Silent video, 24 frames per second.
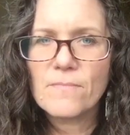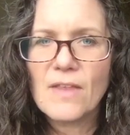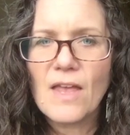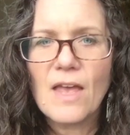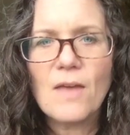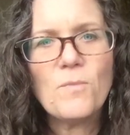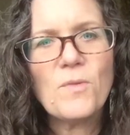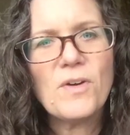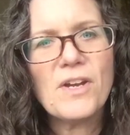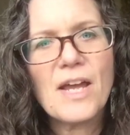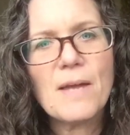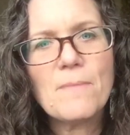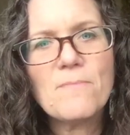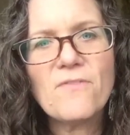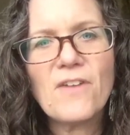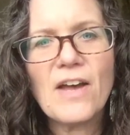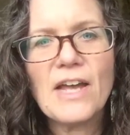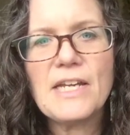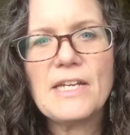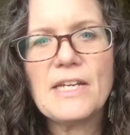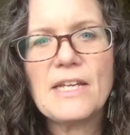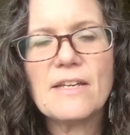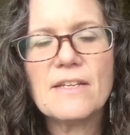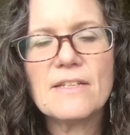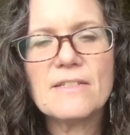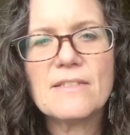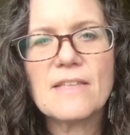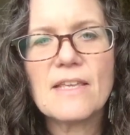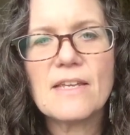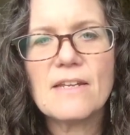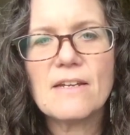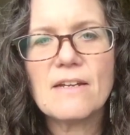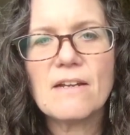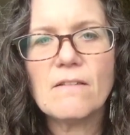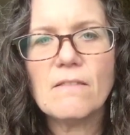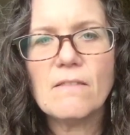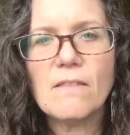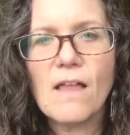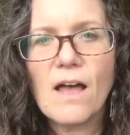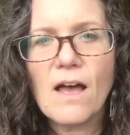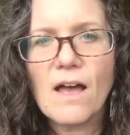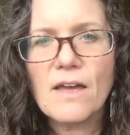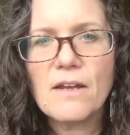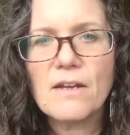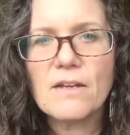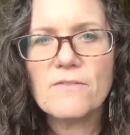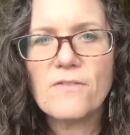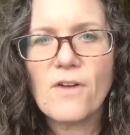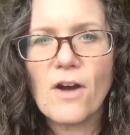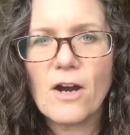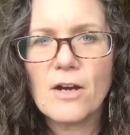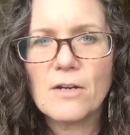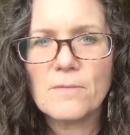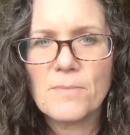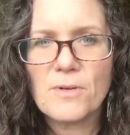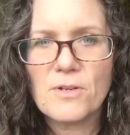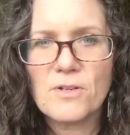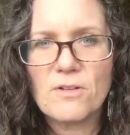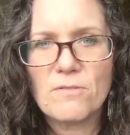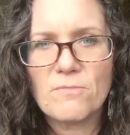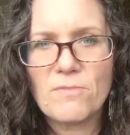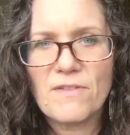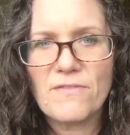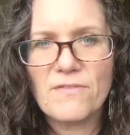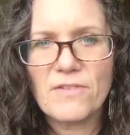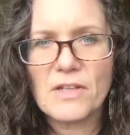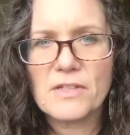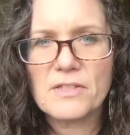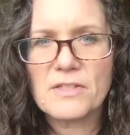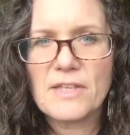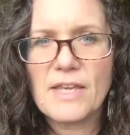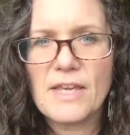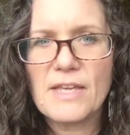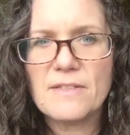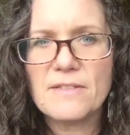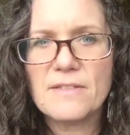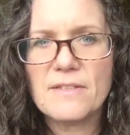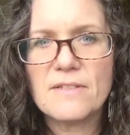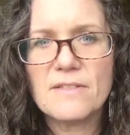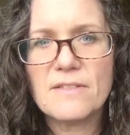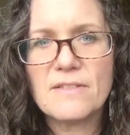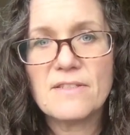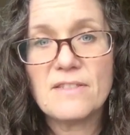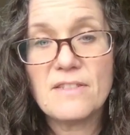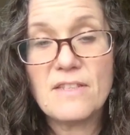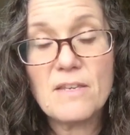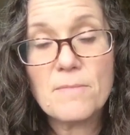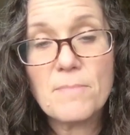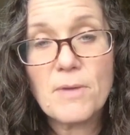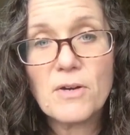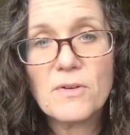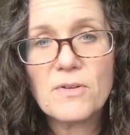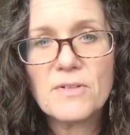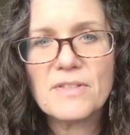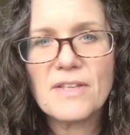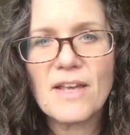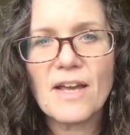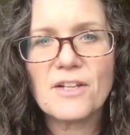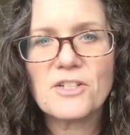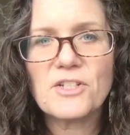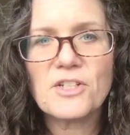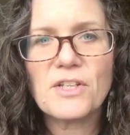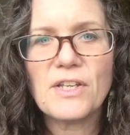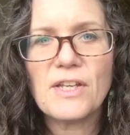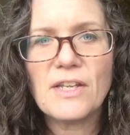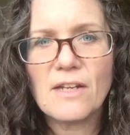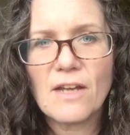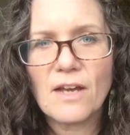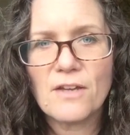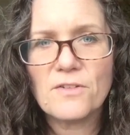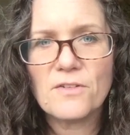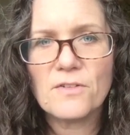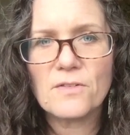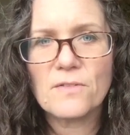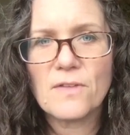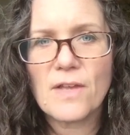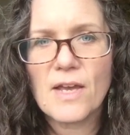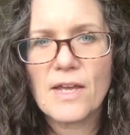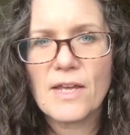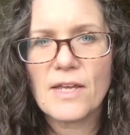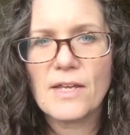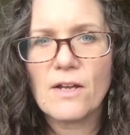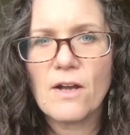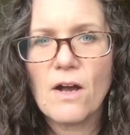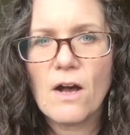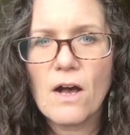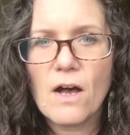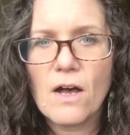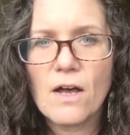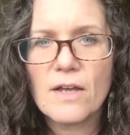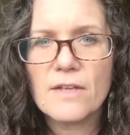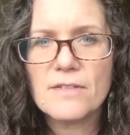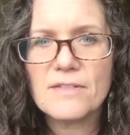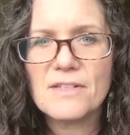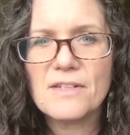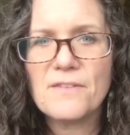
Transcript: And what I'm finding is that in a lot of heartburn and reflux cases, SIBO is actually an underlying cause.